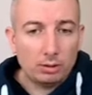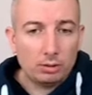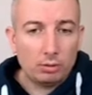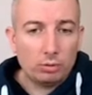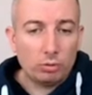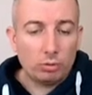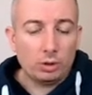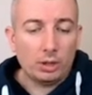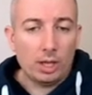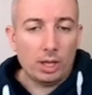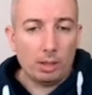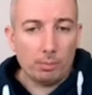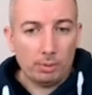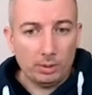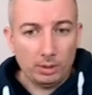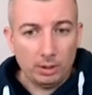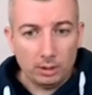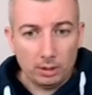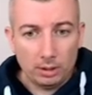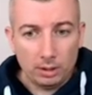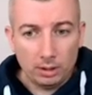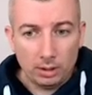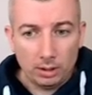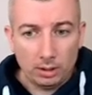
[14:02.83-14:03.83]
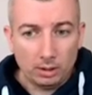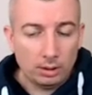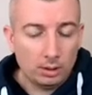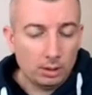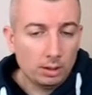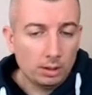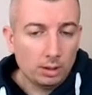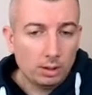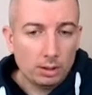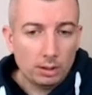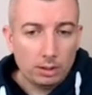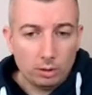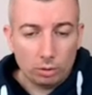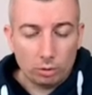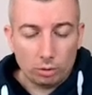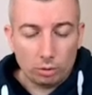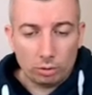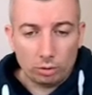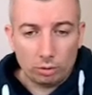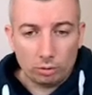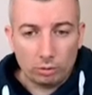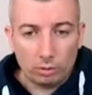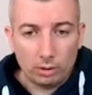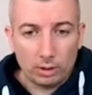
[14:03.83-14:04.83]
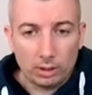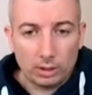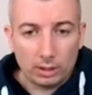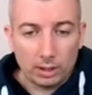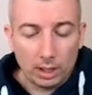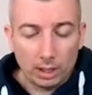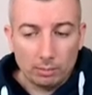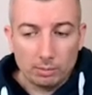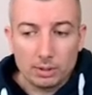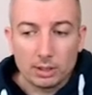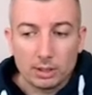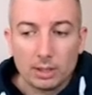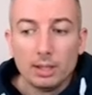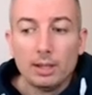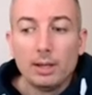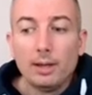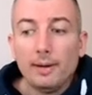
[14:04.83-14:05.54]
could happen in your real games.